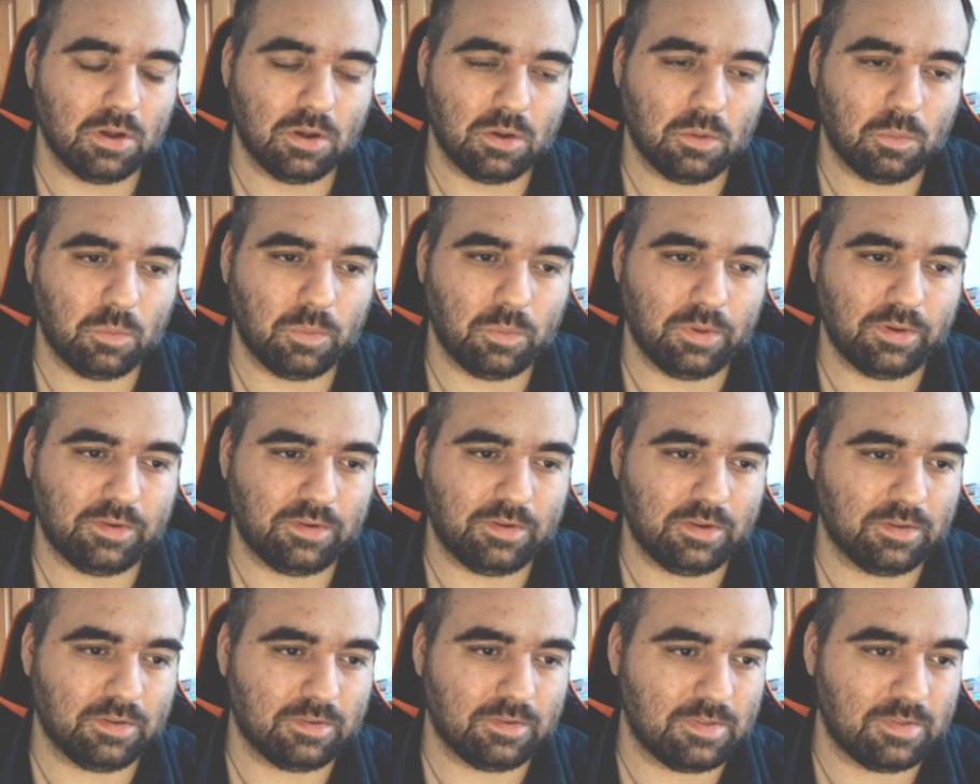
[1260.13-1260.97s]
which
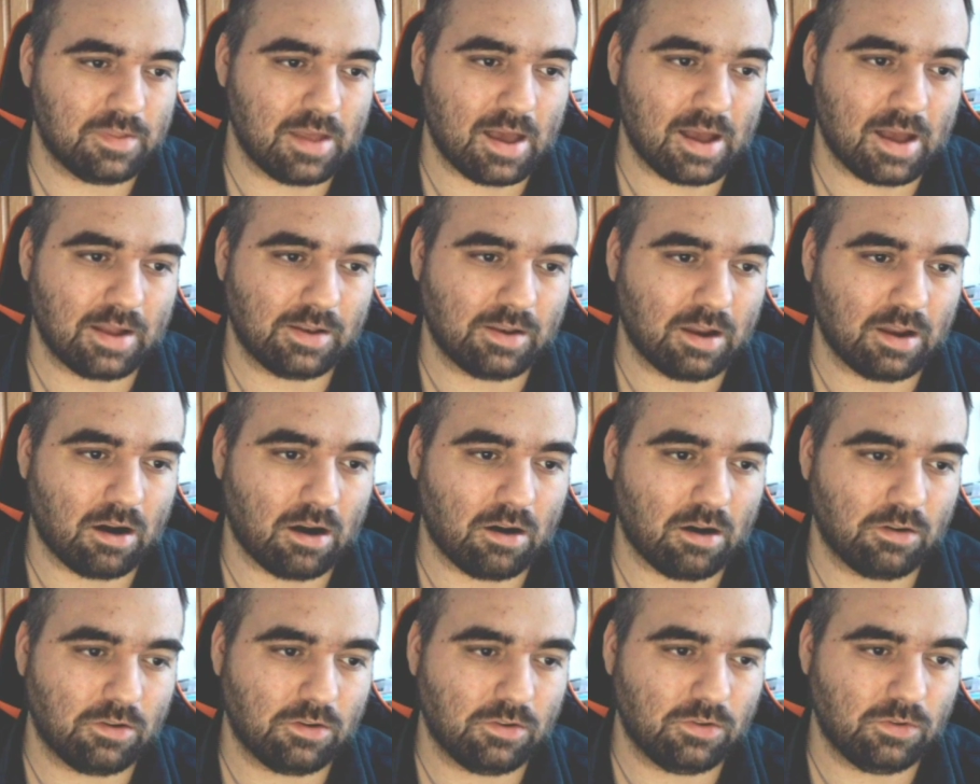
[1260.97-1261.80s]
is not
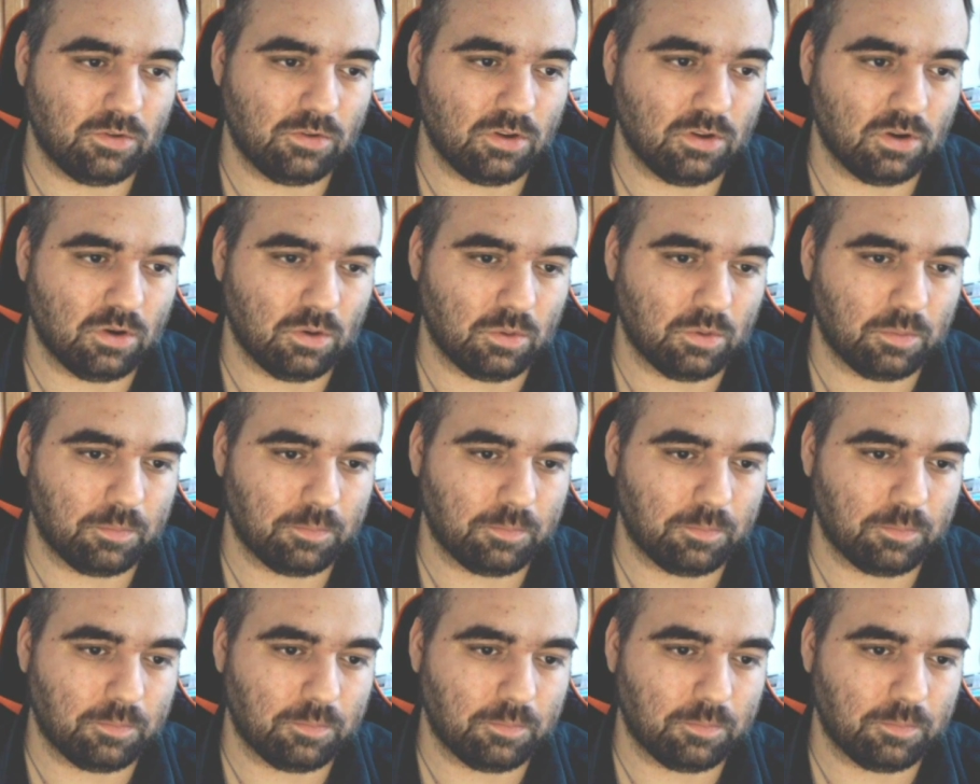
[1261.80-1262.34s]
hard to do